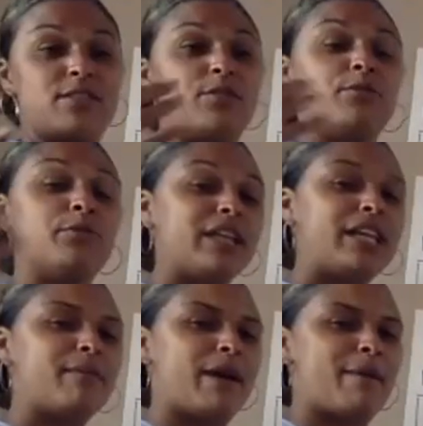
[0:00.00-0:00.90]
So to really
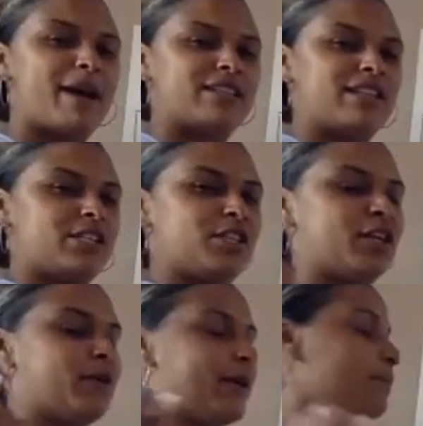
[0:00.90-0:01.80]
get my imagination
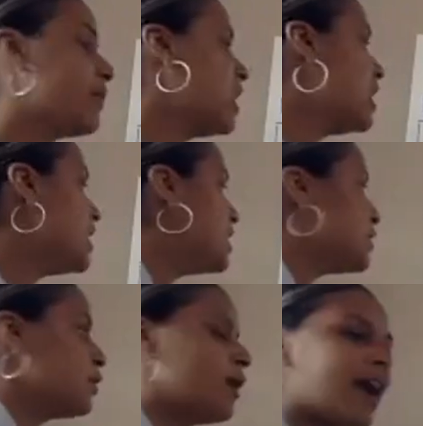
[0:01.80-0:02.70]
going.
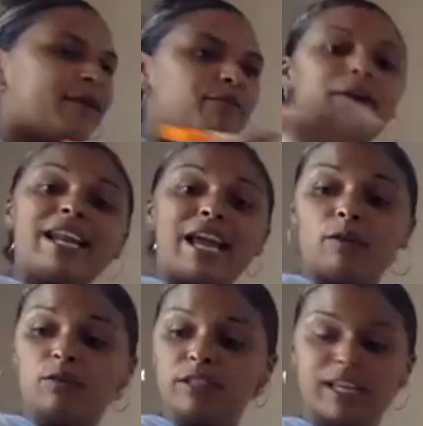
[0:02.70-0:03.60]
So I right now
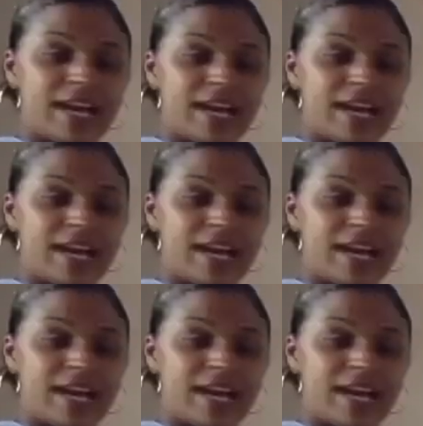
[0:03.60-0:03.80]
only have